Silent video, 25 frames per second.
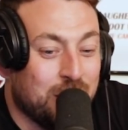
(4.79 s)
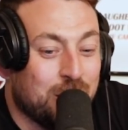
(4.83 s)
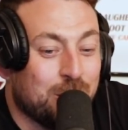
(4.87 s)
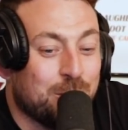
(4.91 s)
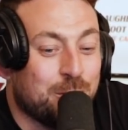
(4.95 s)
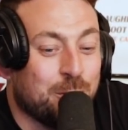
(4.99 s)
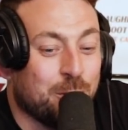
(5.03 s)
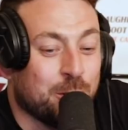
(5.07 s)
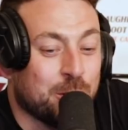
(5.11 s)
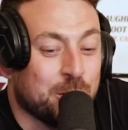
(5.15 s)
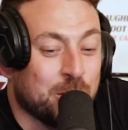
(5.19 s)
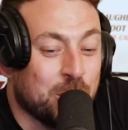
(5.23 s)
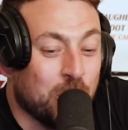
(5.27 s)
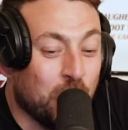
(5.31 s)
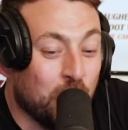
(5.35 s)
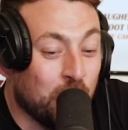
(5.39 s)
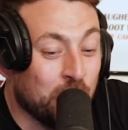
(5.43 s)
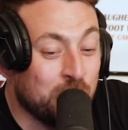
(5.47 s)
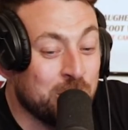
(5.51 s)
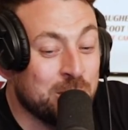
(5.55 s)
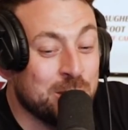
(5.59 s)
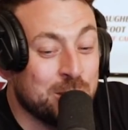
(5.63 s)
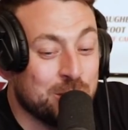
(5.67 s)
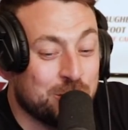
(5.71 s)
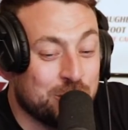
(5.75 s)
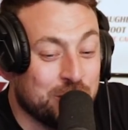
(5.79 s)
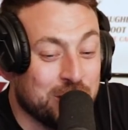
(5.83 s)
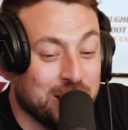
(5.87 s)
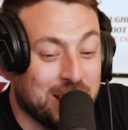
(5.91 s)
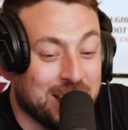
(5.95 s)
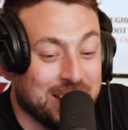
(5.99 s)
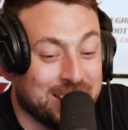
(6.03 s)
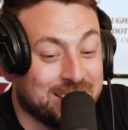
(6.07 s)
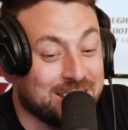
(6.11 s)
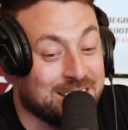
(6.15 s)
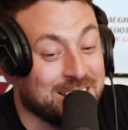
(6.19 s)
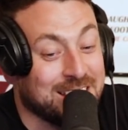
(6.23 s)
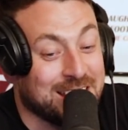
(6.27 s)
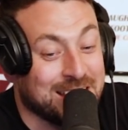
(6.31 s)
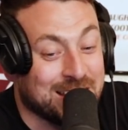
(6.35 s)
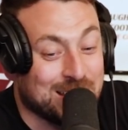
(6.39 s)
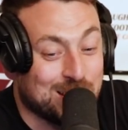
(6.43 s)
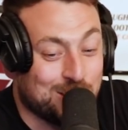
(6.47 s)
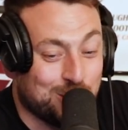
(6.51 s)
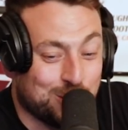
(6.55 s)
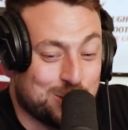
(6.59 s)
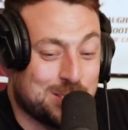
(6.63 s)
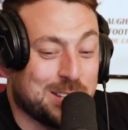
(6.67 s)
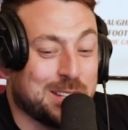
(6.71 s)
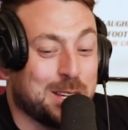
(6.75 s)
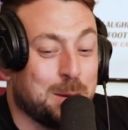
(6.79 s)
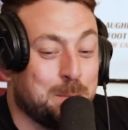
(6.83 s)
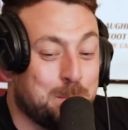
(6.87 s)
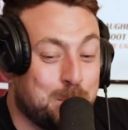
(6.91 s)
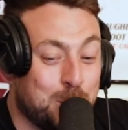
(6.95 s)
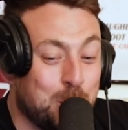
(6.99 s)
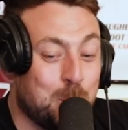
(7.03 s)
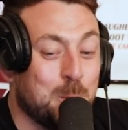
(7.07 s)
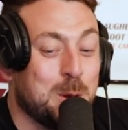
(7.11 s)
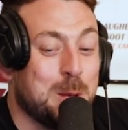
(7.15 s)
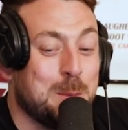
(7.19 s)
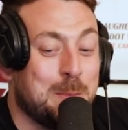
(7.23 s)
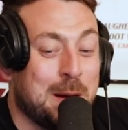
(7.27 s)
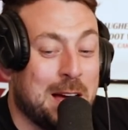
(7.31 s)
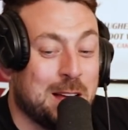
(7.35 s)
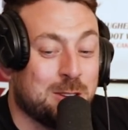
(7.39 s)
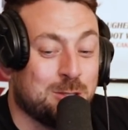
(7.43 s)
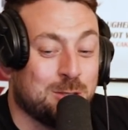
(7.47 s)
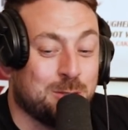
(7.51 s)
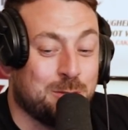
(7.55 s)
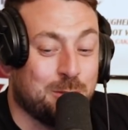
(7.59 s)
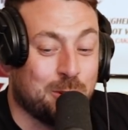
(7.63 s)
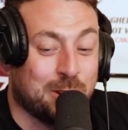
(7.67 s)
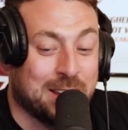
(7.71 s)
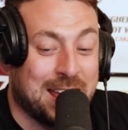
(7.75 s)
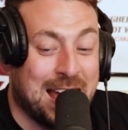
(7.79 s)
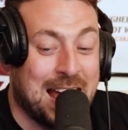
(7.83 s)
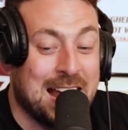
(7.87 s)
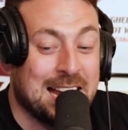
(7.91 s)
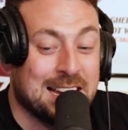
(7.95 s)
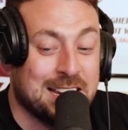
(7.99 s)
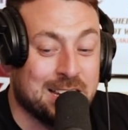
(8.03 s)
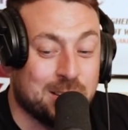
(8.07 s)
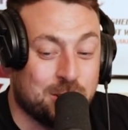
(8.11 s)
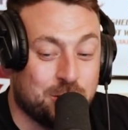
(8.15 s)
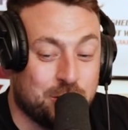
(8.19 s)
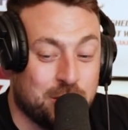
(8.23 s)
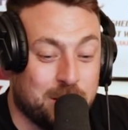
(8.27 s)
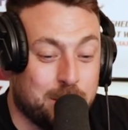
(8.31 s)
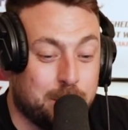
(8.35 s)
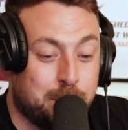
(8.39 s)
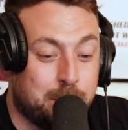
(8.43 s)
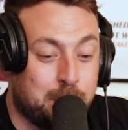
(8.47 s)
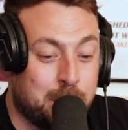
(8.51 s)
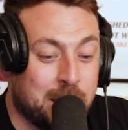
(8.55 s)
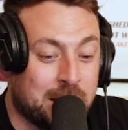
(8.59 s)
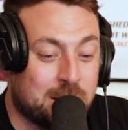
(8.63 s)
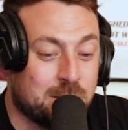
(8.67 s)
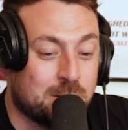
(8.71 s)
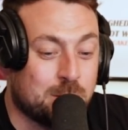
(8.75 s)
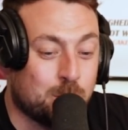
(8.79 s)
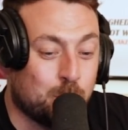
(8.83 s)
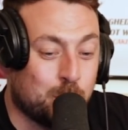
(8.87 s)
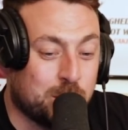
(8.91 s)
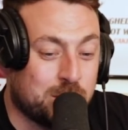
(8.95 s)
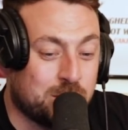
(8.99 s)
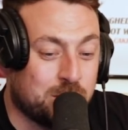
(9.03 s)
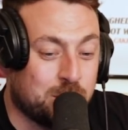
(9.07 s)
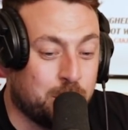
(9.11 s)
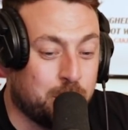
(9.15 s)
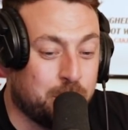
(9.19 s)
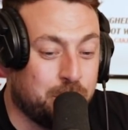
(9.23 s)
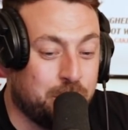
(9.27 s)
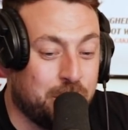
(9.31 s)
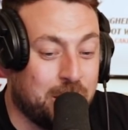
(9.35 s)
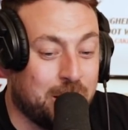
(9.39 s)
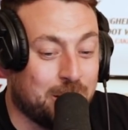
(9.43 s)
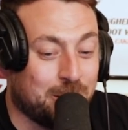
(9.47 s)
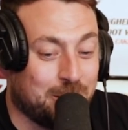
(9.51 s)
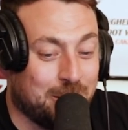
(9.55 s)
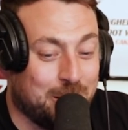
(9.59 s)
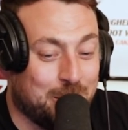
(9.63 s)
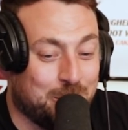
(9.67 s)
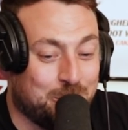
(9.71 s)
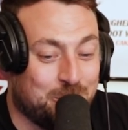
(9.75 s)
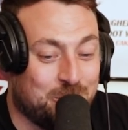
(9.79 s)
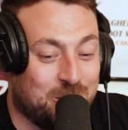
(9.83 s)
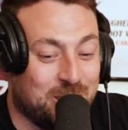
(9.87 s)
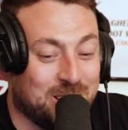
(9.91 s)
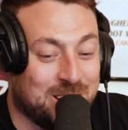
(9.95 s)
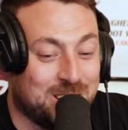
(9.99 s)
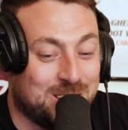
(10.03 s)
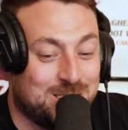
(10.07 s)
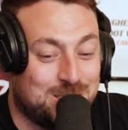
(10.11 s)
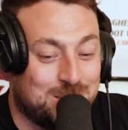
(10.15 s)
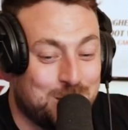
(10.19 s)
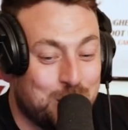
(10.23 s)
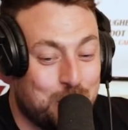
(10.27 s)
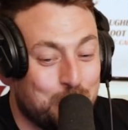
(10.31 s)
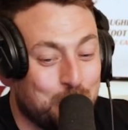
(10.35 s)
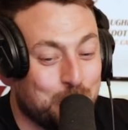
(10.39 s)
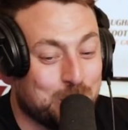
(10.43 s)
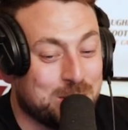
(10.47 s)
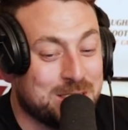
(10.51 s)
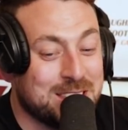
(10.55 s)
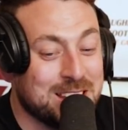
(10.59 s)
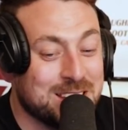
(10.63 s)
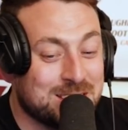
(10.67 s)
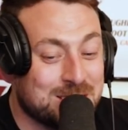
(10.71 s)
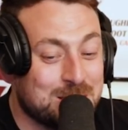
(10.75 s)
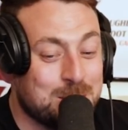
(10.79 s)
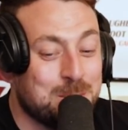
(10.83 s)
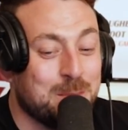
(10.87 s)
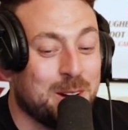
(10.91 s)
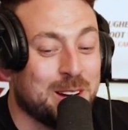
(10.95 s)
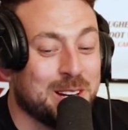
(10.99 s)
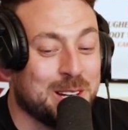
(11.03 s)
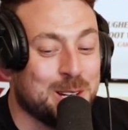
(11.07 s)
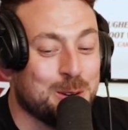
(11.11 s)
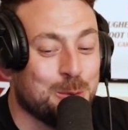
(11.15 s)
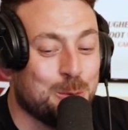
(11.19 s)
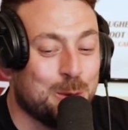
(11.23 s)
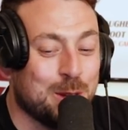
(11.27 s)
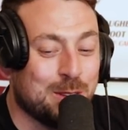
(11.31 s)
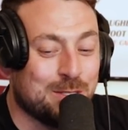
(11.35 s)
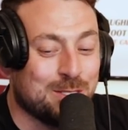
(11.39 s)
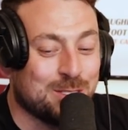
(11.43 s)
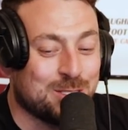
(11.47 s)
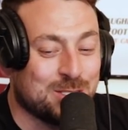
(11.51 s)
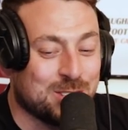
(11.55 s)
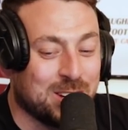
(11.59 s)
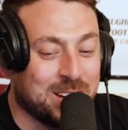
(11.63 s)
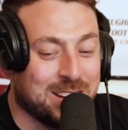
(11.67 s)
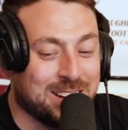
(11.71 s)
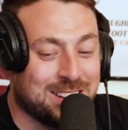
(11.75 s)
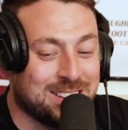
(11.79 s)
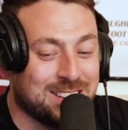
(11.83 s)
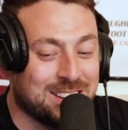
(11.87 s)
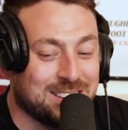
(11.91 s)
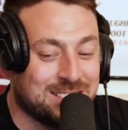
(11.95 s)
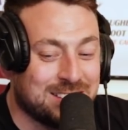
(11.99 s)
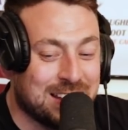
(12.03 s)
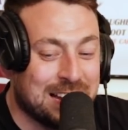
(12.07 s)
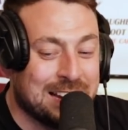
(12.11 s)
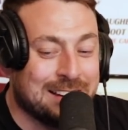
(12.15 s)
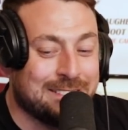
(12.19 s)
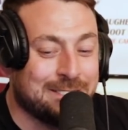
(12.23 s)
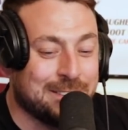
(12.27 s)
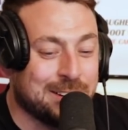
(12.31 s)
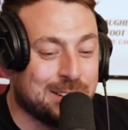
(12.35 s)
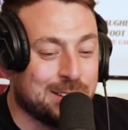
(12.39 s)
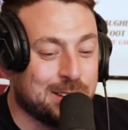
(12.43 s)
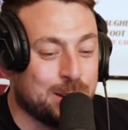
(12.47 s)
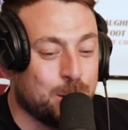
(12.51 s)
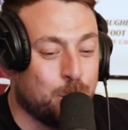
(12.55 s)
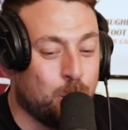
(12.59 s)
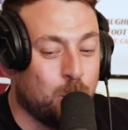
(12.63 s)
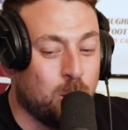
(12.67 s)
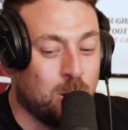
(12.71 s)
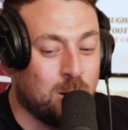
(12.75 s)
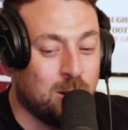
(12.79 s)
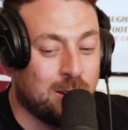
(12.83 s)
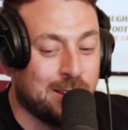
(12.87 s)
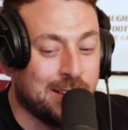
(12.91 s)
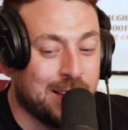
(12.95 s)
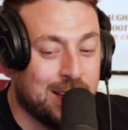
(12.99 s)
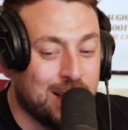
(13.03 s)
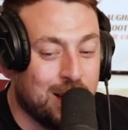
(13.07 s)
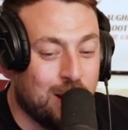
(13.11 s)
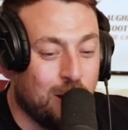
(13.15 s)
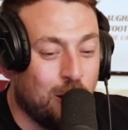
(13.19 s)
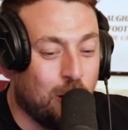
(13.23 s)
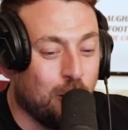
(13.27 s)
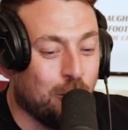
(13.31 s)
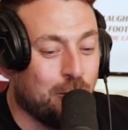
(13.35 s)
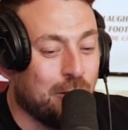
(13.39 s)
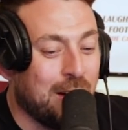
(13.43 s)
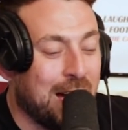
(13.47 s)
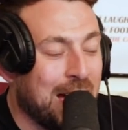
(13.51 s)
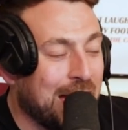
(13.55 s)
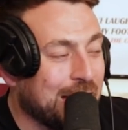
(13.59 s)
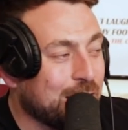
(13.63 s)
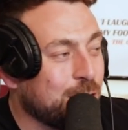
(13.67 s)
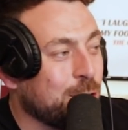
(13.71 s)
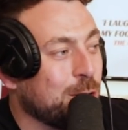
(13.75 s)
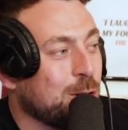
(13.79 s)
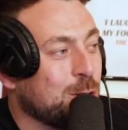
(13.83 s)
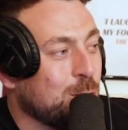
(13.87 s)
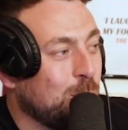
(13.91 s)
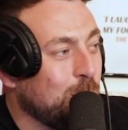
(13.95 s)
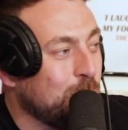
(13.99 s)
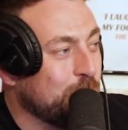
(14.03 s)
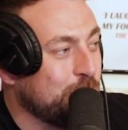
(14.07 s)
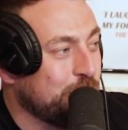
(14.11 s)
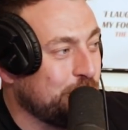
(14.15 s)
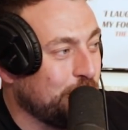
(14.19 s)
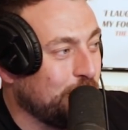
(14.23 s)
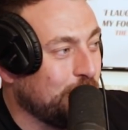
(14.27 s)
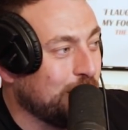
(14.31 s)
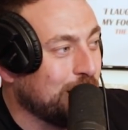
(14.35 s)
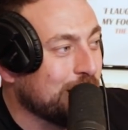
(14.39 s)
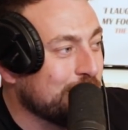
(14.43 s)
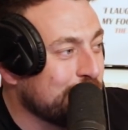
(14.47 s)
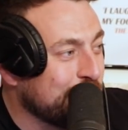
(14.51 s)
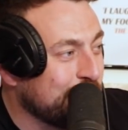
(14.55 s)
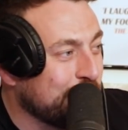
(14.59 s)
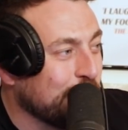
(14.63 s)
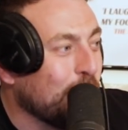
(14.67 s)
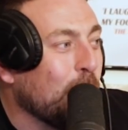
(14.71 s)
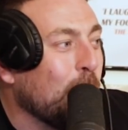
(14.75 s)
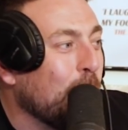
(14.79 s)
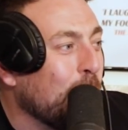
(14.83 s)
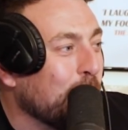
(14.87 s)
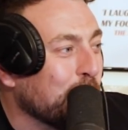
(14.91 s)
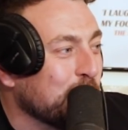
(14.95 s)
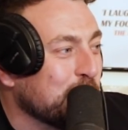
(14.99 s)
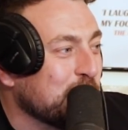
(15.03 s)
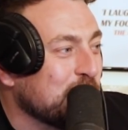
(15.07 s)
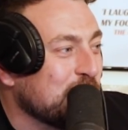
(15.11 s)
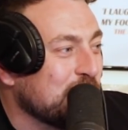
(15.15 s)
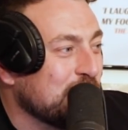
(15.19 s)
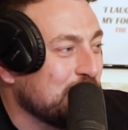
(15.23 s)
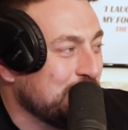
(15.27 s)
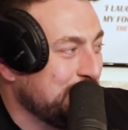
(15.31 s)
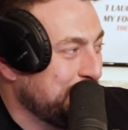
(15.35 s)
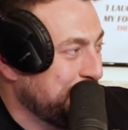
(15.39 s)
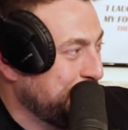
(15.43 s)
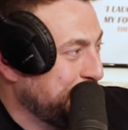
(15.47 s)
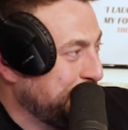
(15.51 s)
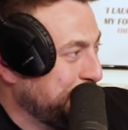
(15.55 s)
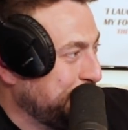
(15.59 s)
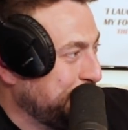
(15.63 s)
For the uninitiated, it looks like a beauty pageant for cattle and sheep mixed with some fairground rides. With this in mind, we decided to delve into the world of agricultural shows.